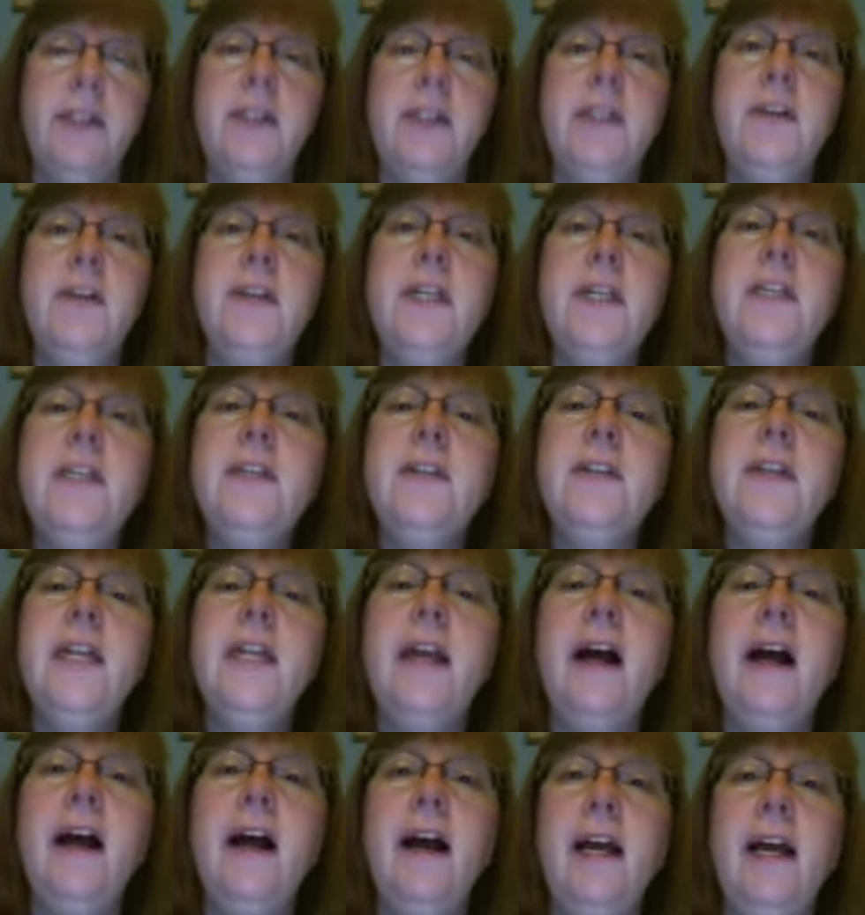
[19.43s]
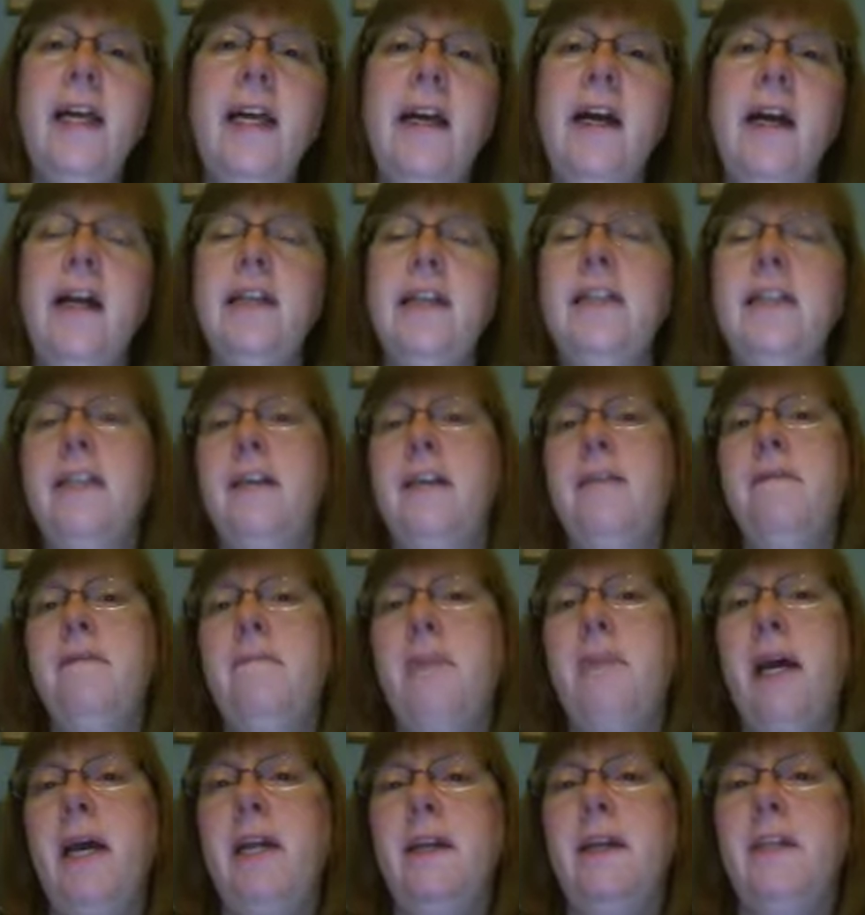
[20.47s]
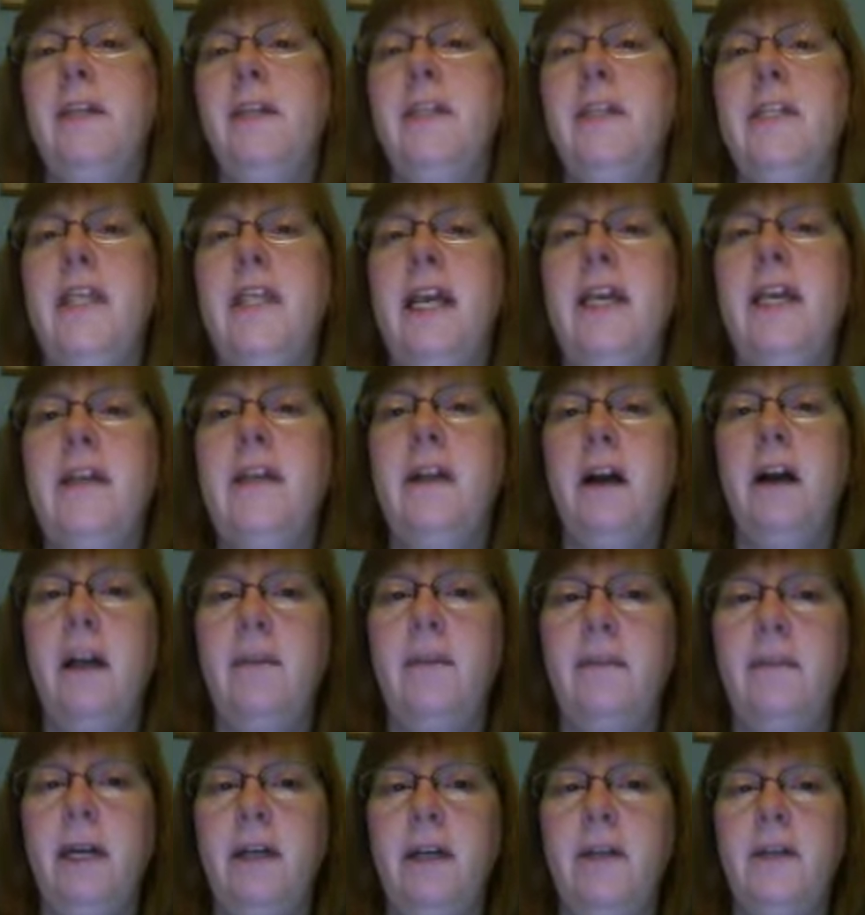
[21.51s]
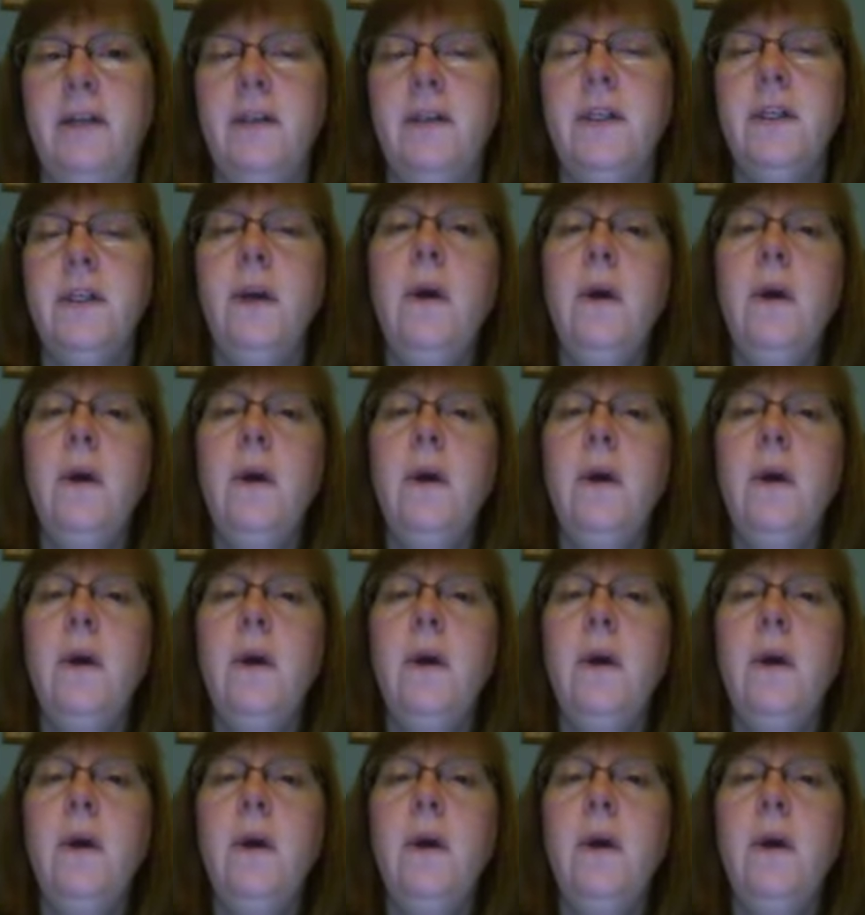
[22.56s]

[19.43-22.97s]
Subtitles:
So these are the ions of metals and nonmetals.